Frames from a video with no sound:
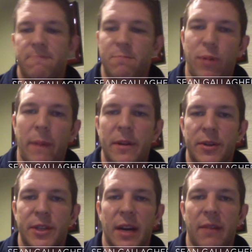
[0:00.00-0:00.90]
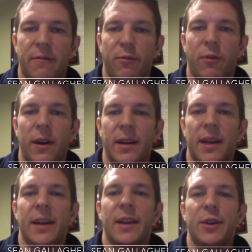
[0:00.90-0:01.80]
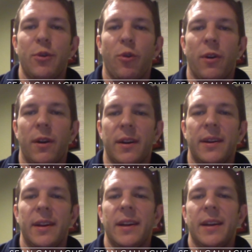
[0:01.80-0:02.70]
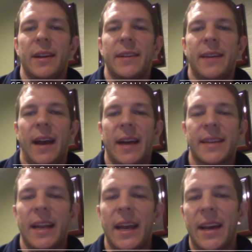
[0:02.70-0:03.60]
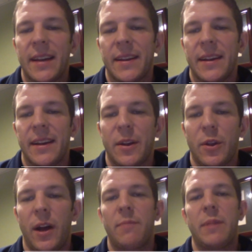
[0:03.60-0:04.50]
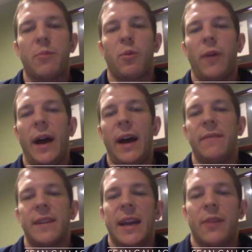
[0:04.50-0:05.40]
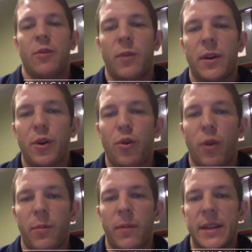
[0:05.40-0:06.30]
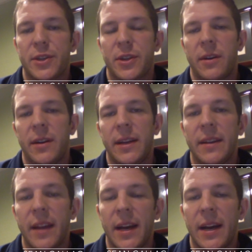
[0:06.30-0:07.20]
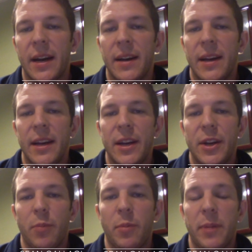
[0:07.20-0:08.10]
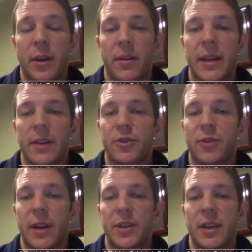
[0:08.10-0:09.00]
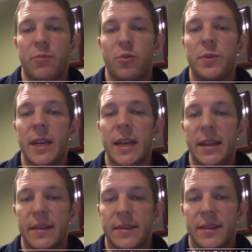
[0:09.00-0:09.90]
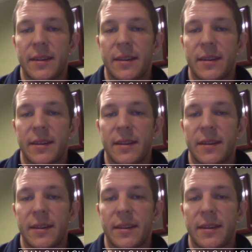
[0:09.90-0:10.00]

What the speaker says: prepping yourself for your task at hand, a lot of people will advocate or want to incorporate certain, mobility or stretching routines.